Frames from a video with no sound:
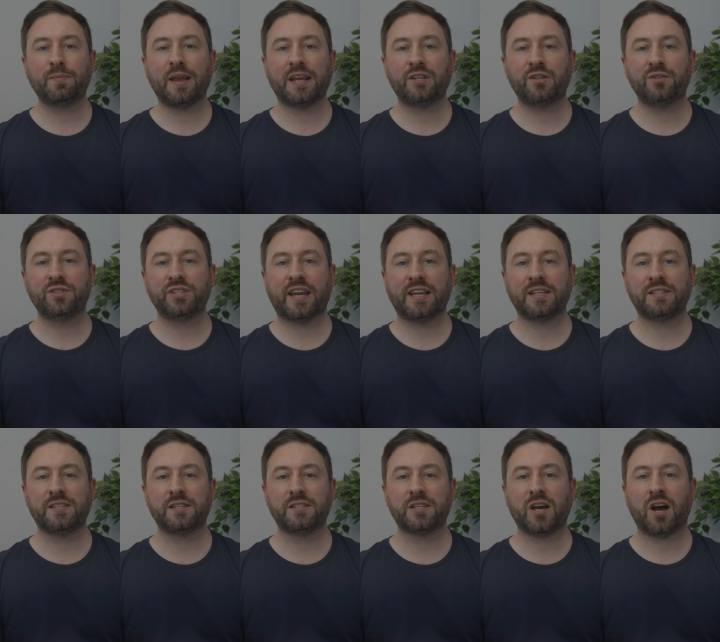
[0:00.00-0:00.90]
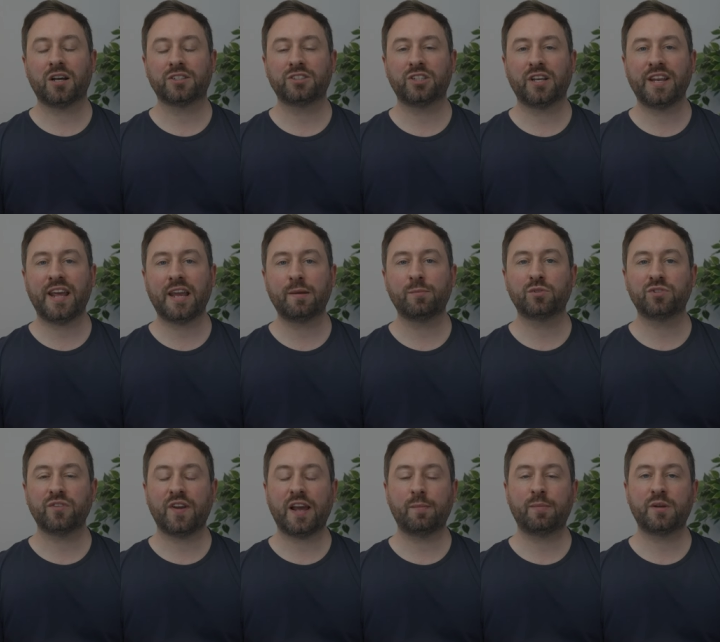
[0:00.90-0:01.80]
main use cases are to enable
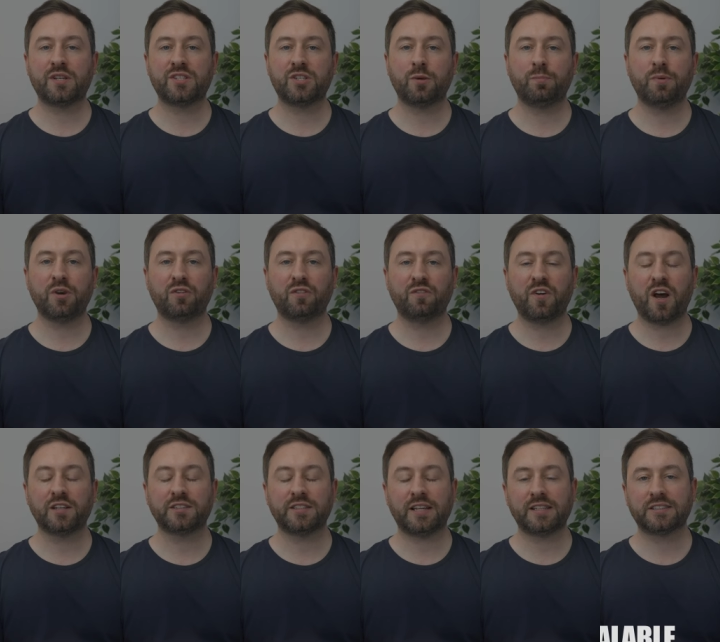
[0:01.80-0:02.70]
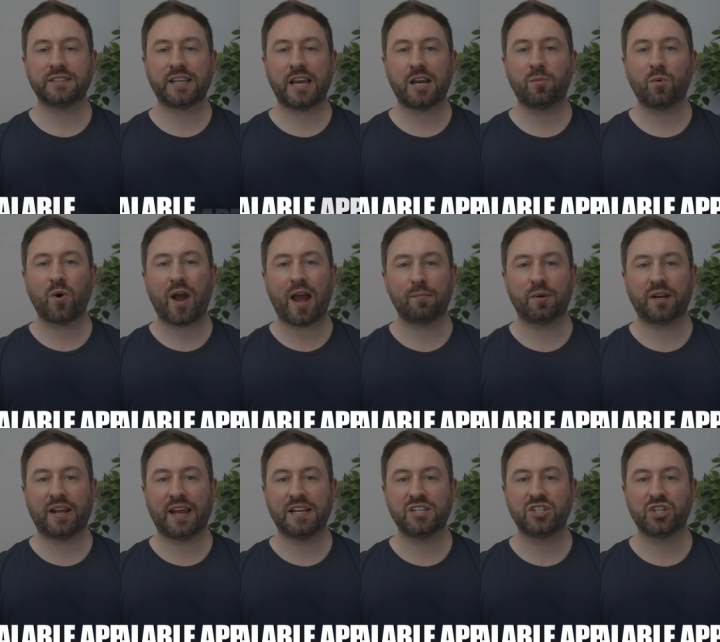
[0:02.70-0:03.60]
developers to build fast and scalable
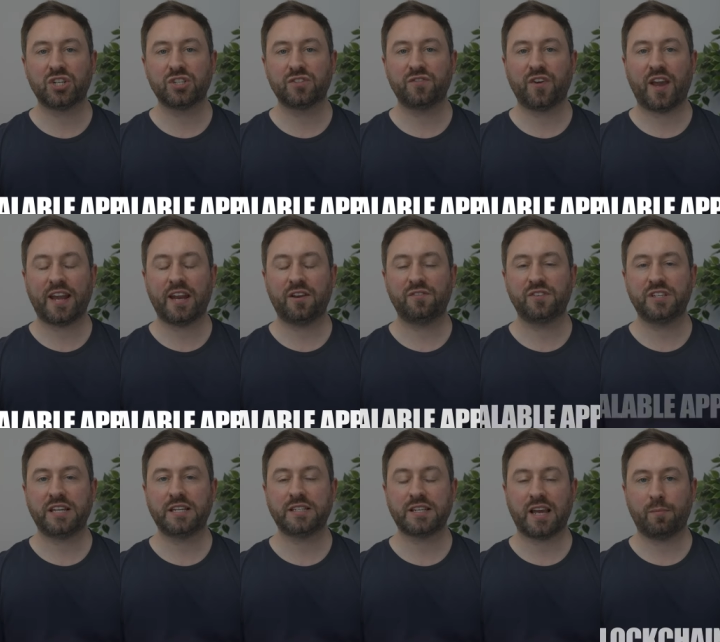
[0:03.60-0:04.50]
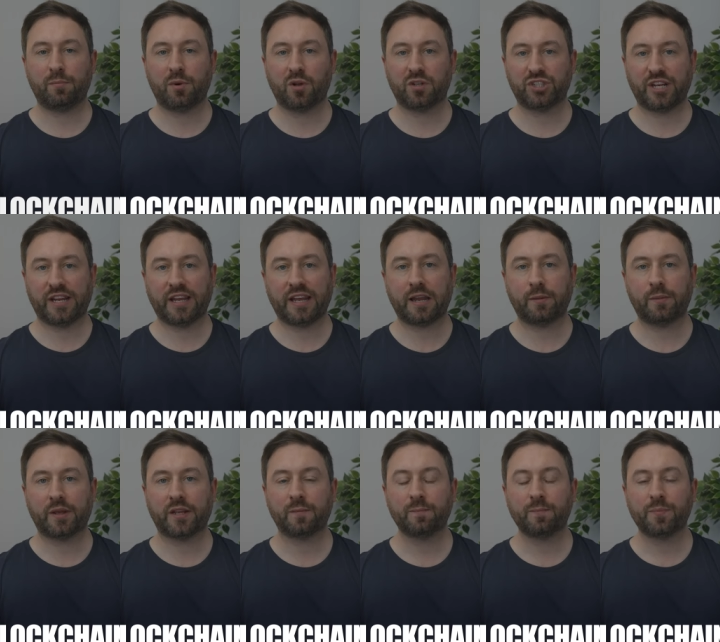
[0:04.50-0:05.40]
applications for NFTs and blockchain
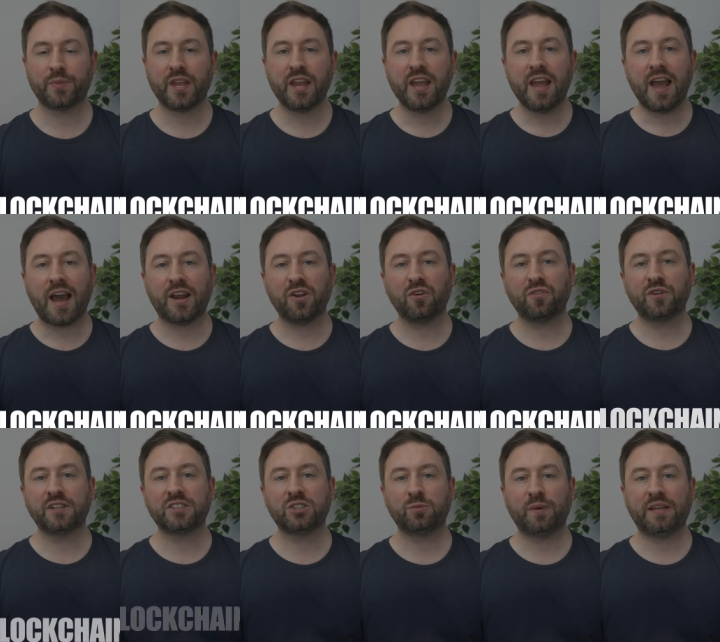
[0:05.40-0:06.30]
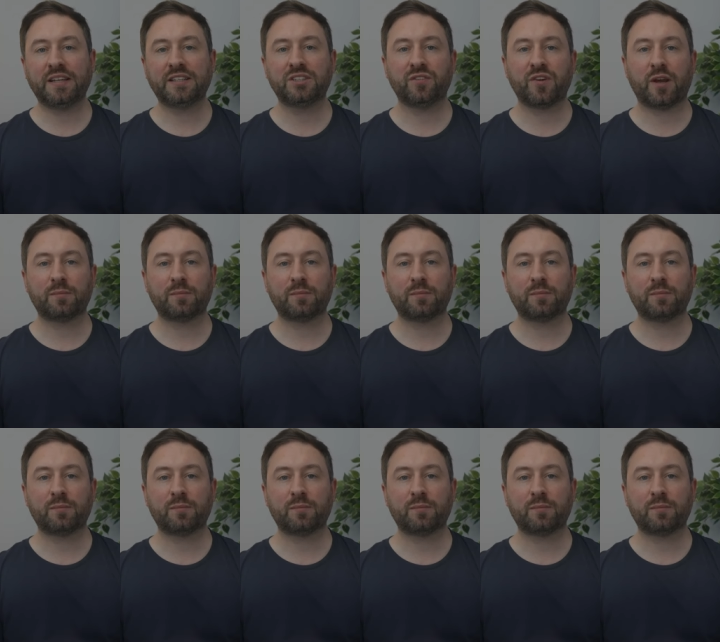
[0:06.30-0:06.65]
gaming, and offering speeds of